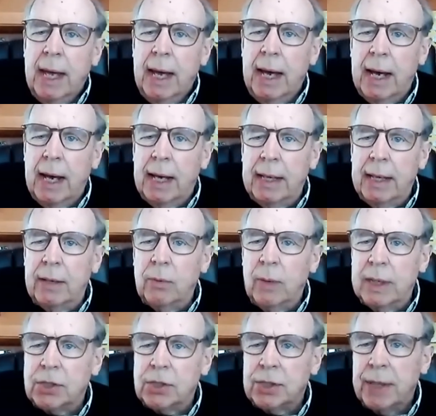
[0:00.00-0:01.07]
uh, in
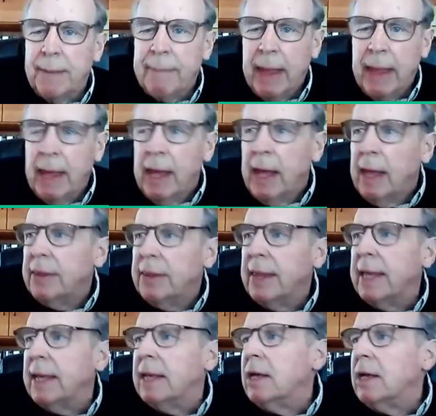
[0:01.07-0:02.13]
which
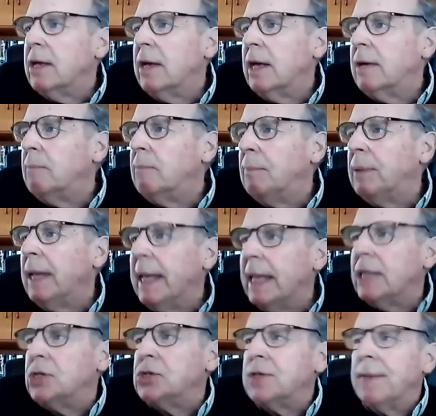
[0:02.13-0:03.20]
they
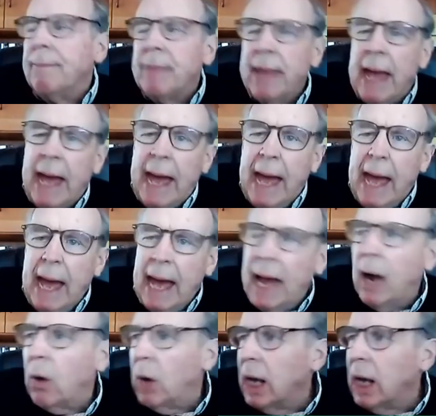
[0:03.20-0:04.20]
pledged our